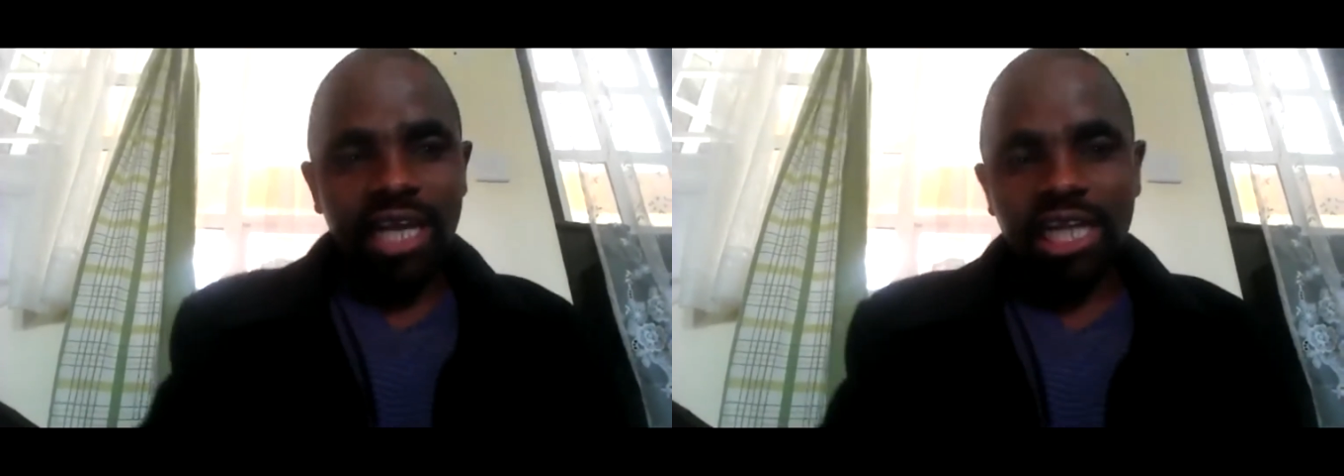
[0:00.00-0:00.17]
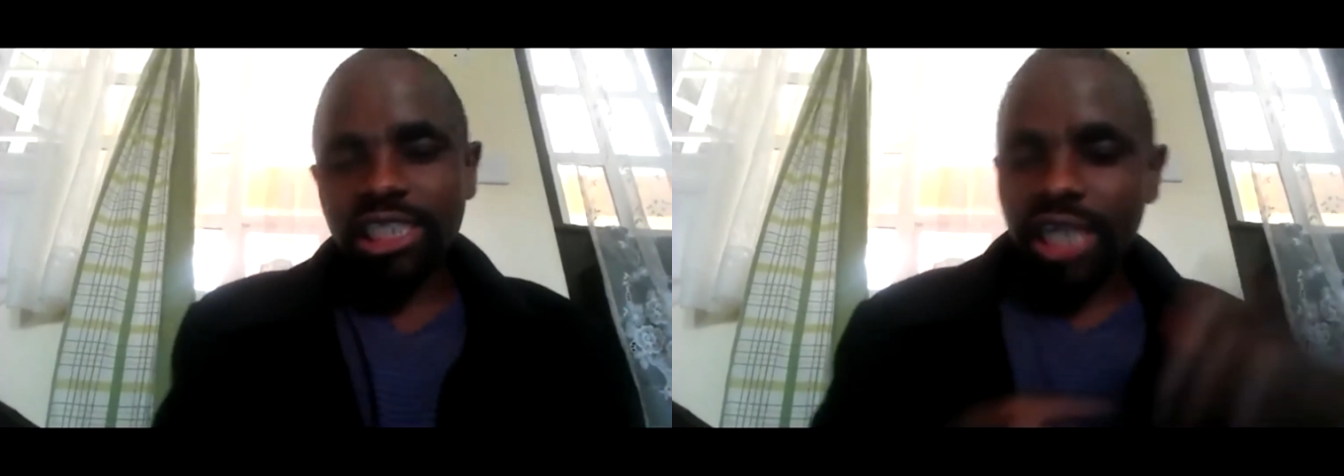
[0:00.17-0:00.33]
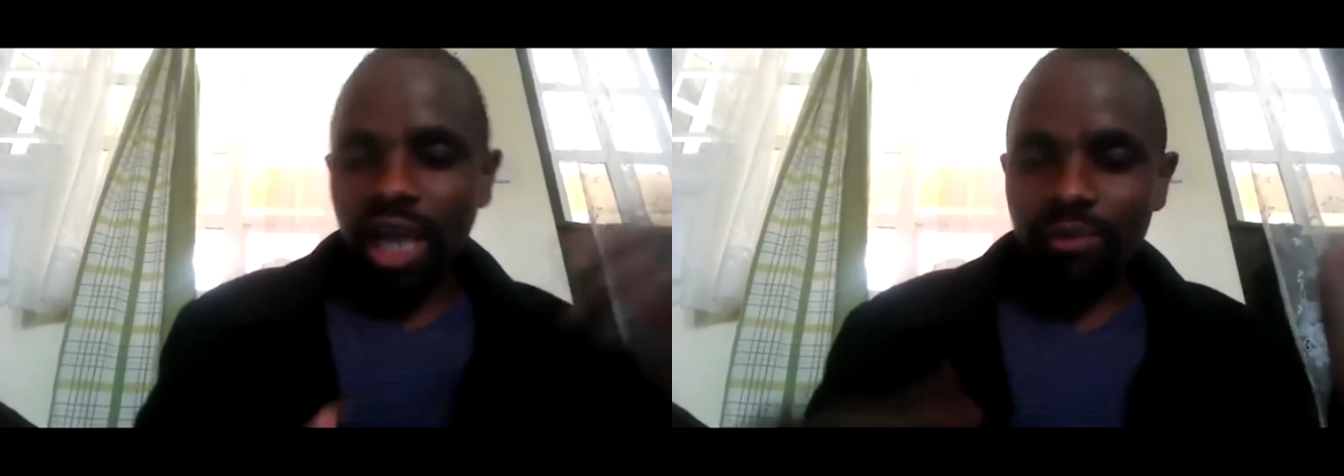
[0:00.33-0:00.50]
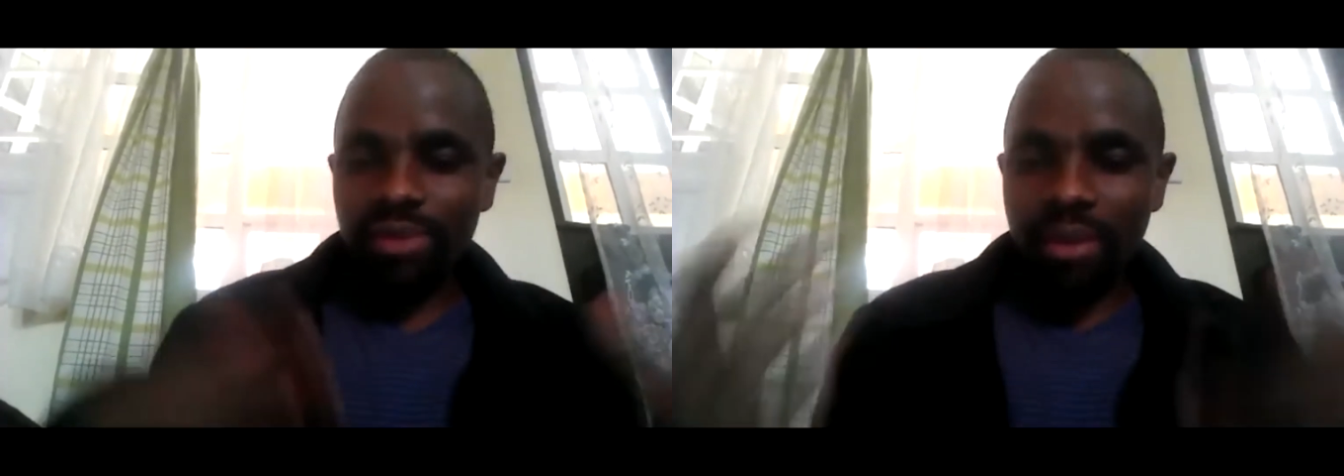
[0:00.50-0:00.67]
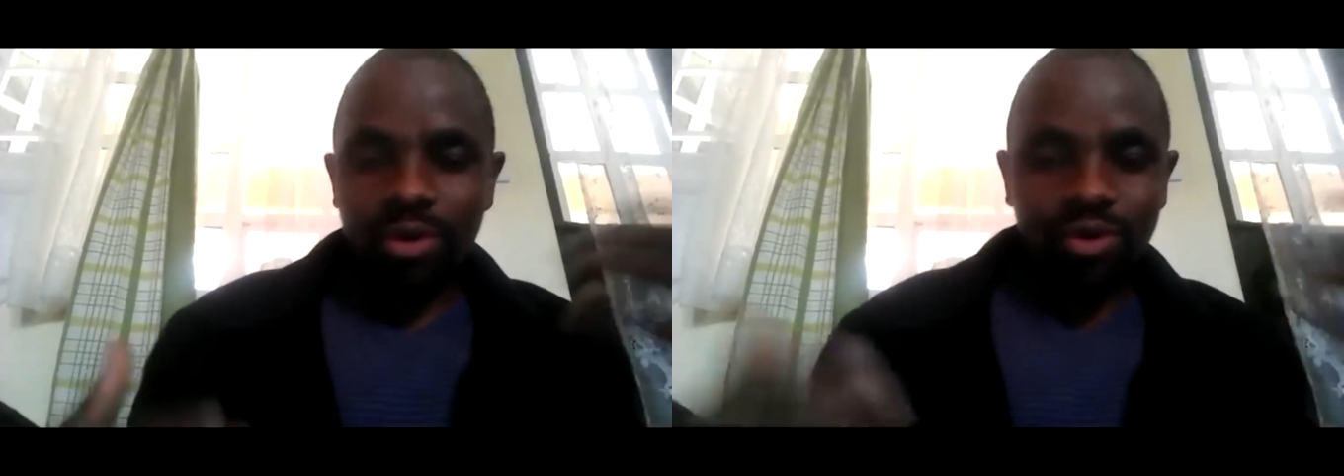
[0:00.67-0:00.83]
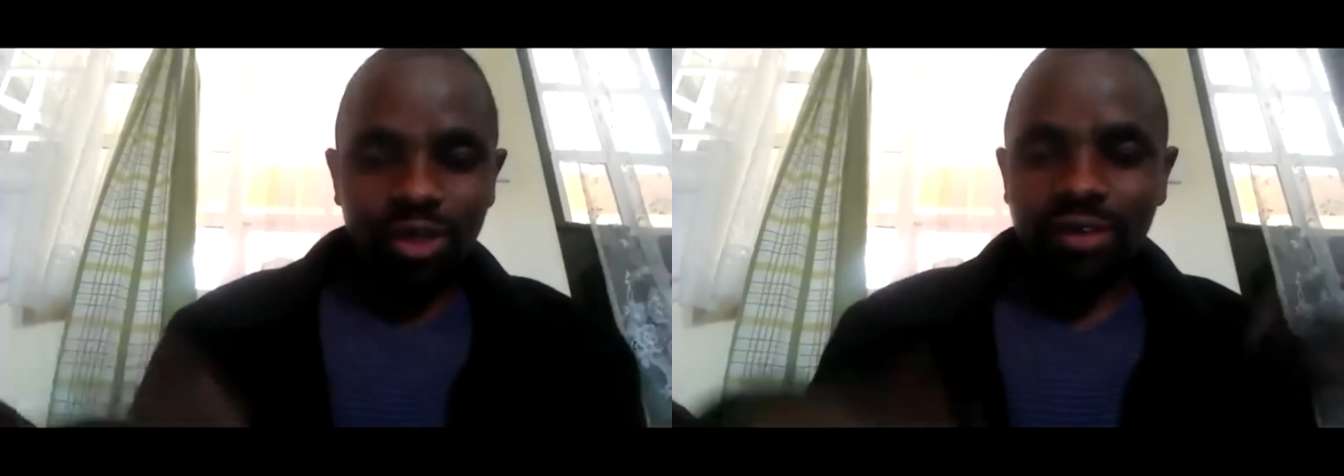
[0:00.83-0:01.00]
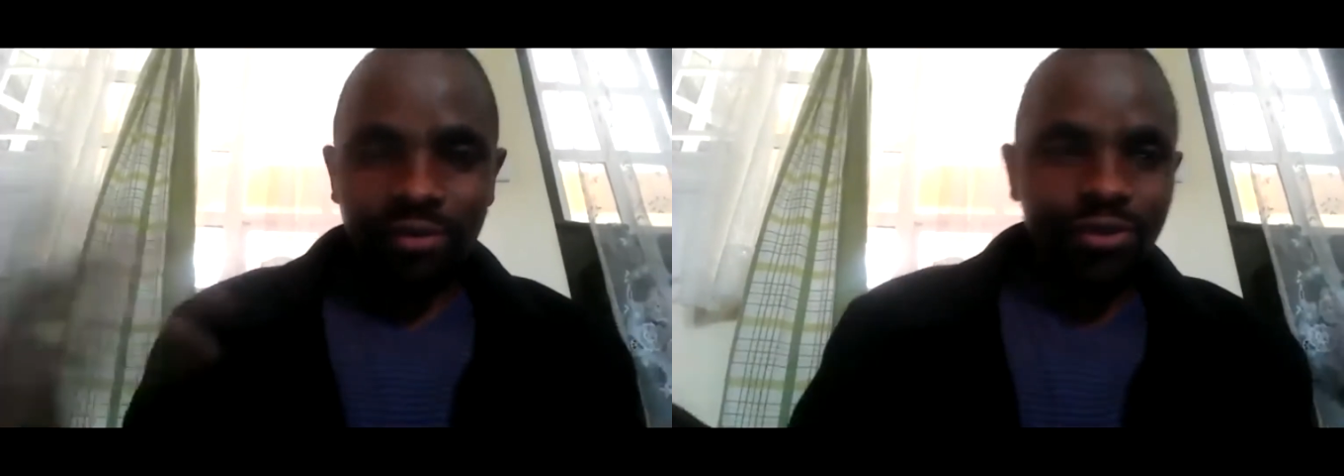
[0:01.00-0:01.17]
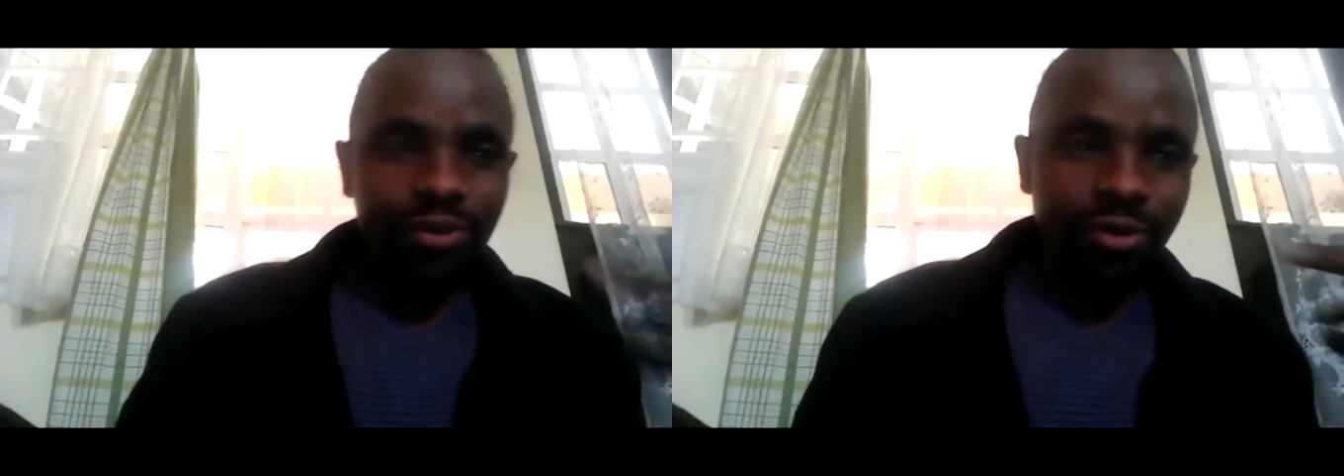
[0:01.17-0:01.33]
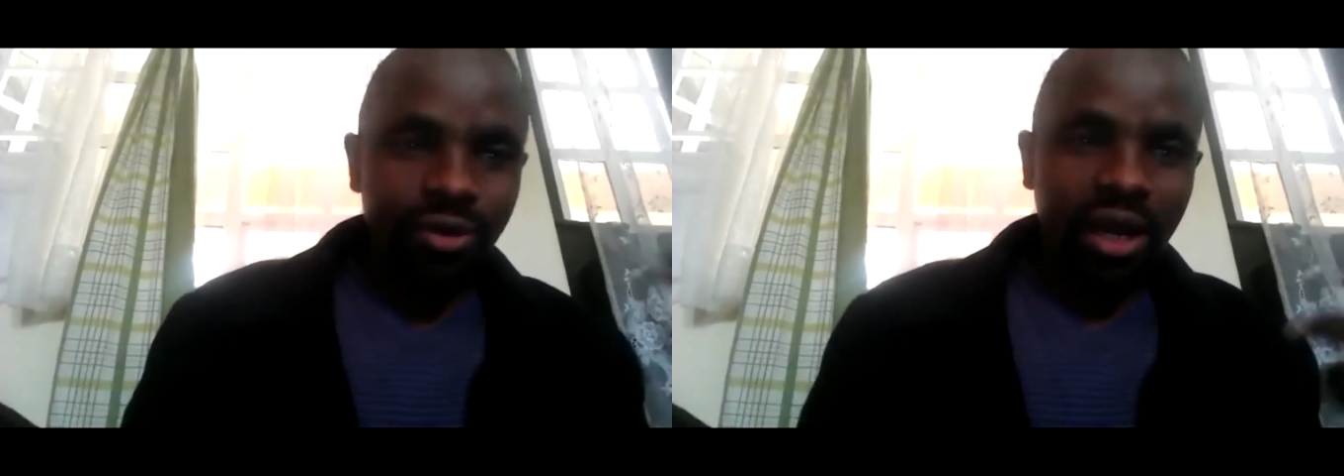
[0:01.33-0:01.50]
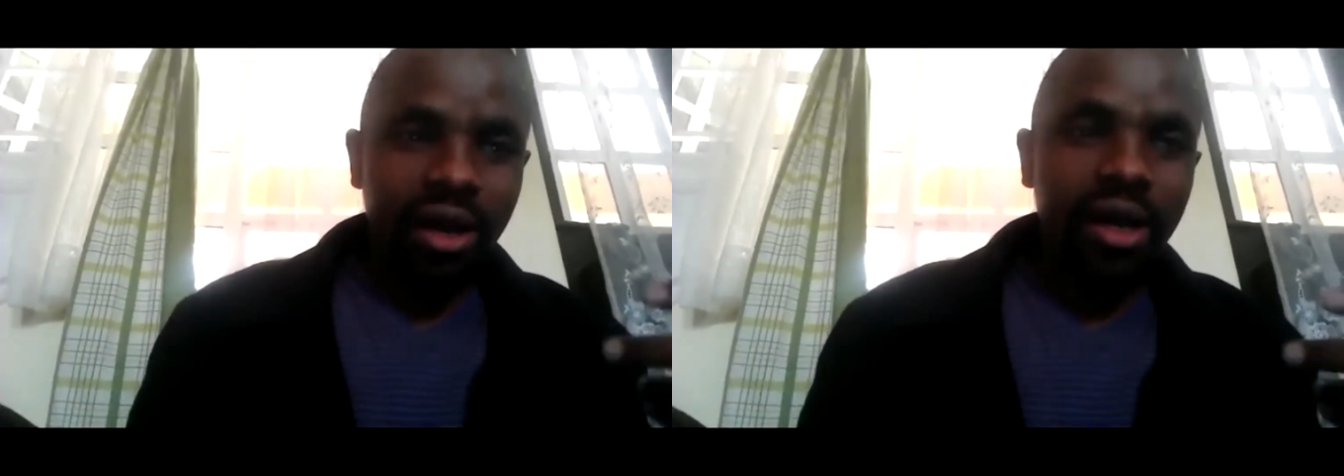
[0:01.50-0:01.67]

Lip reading: that, I'll be able to have a few